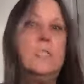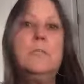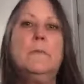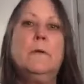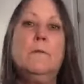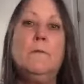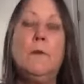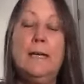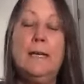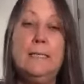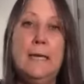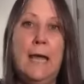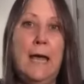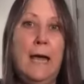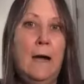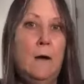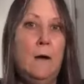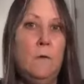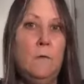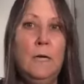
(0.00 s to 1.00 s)
I mean, right
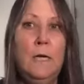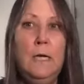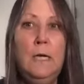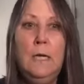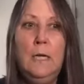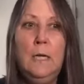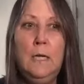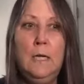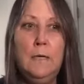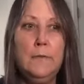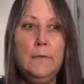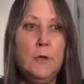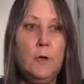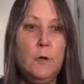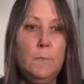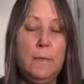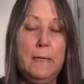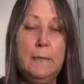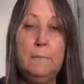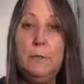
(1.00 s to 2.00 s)
now, there
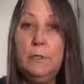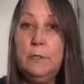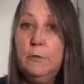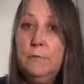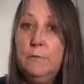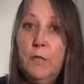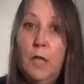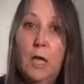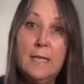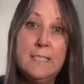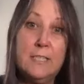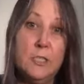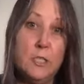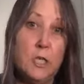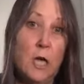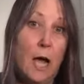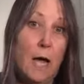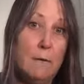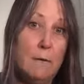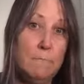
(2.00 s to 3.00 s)
are people who've lost
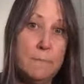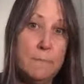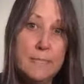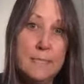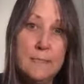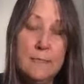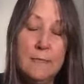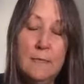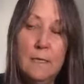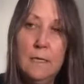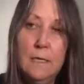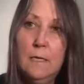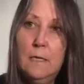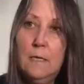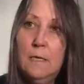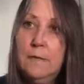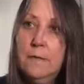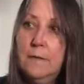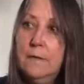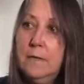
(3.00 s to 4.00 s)
jobs.
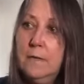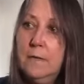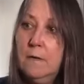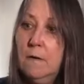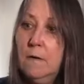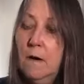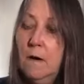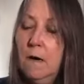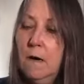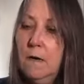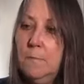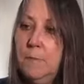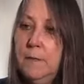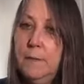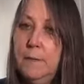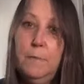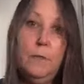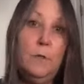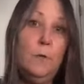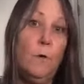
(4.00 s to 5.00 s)
There are
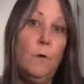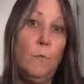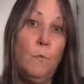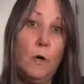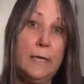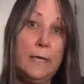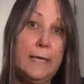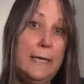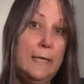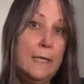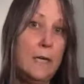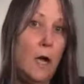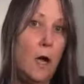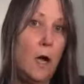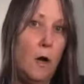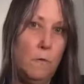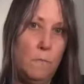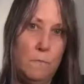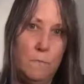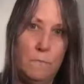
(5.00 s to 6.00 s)
people who are working at
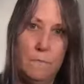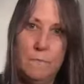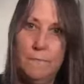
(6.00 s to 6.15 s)
home.